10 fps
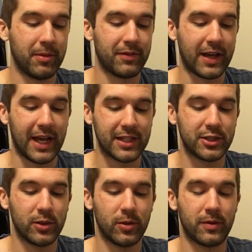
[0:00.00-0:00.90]
If I had
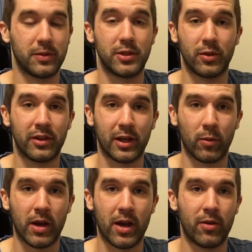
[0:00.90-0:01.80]
to, if it was the only thing
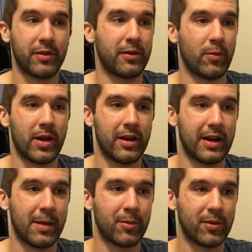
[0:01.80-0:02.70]
around, if I ran
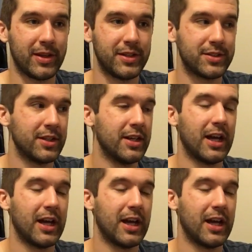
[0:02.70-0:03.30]
out of MREs,